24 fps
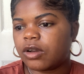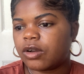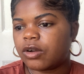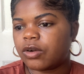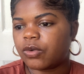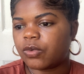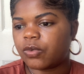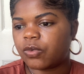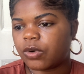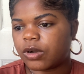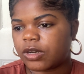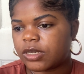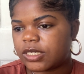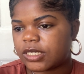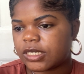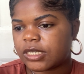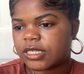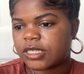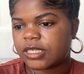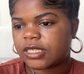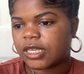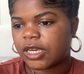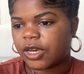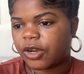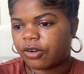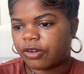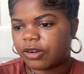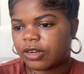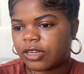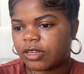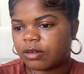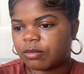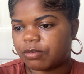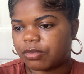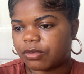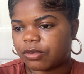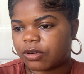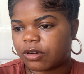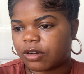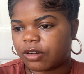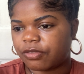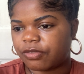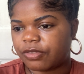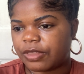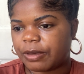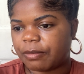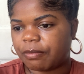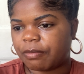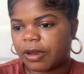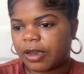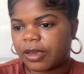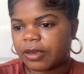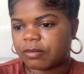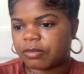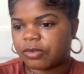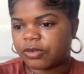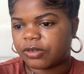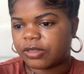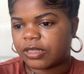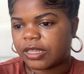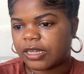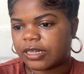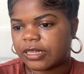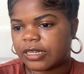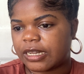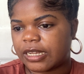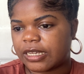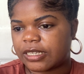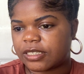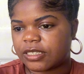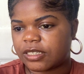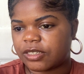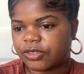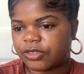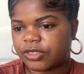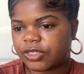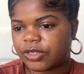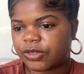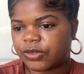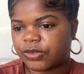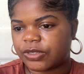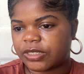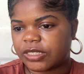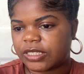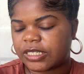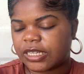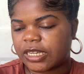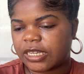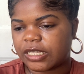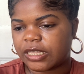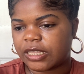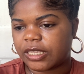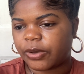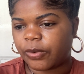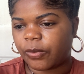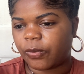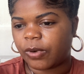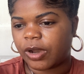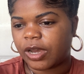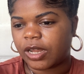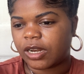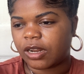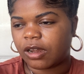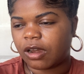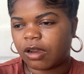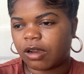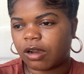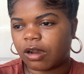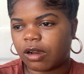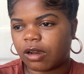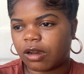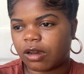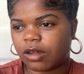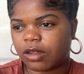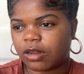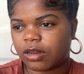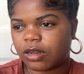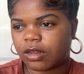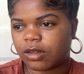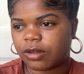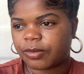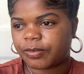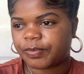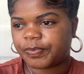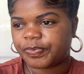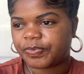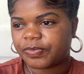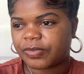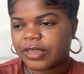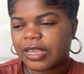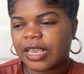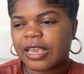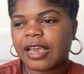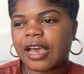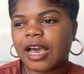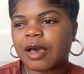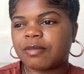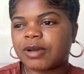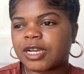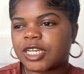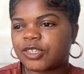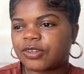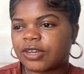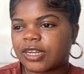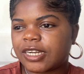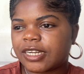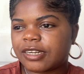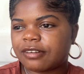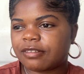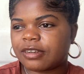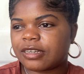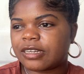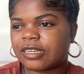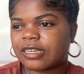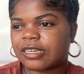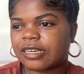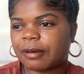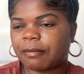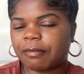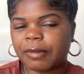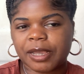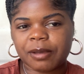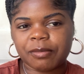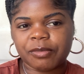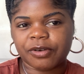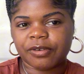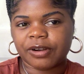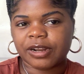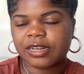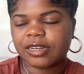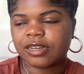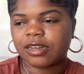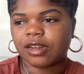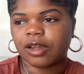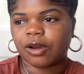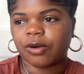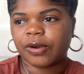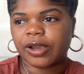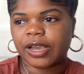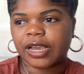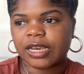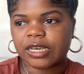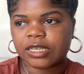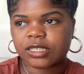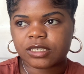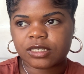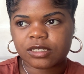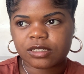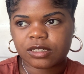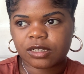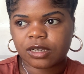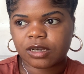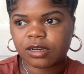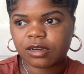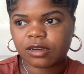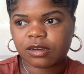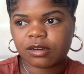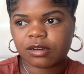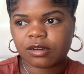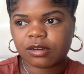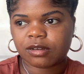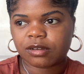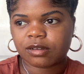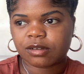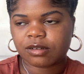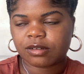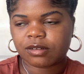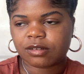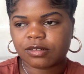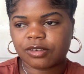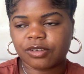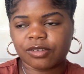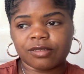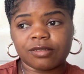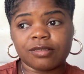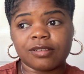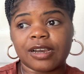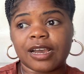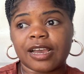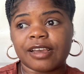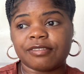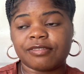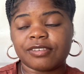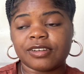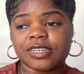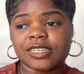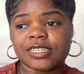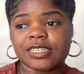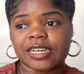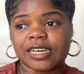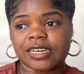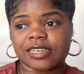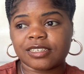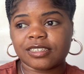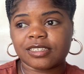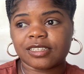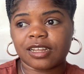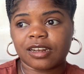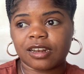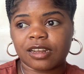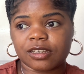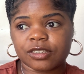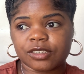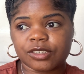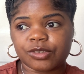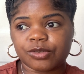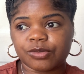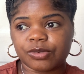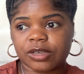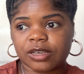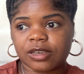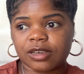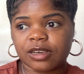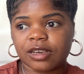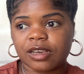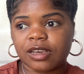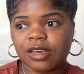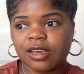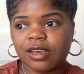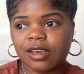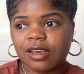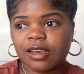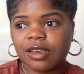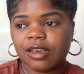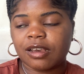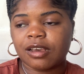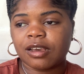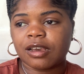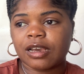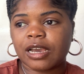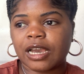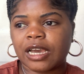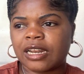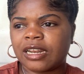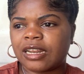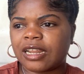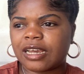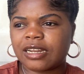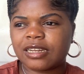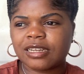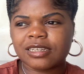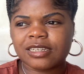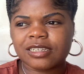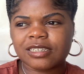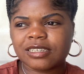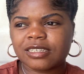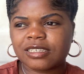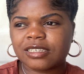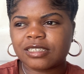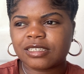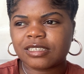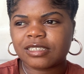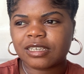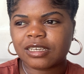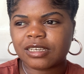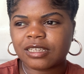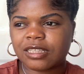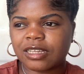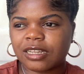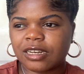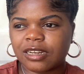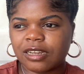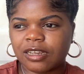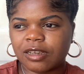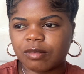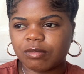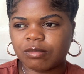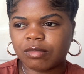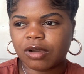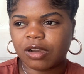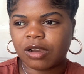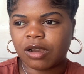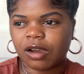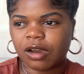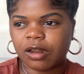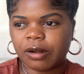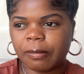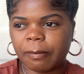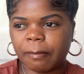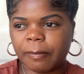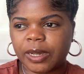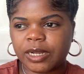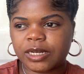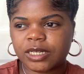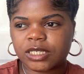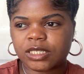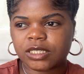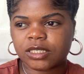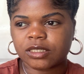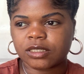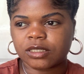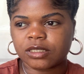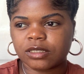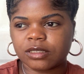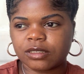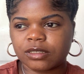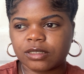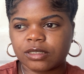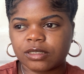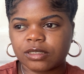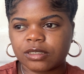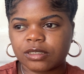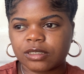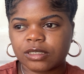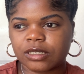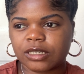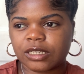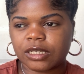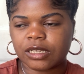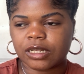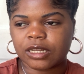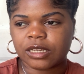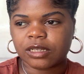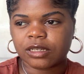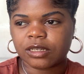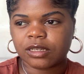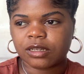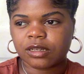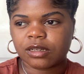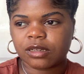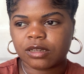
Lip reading: What is the only book of the Bible that does not contain the word God? I'm actually reading a Bible right now, Esther. No, I finished Esther last week. And I didn't see the name God mentioned in it.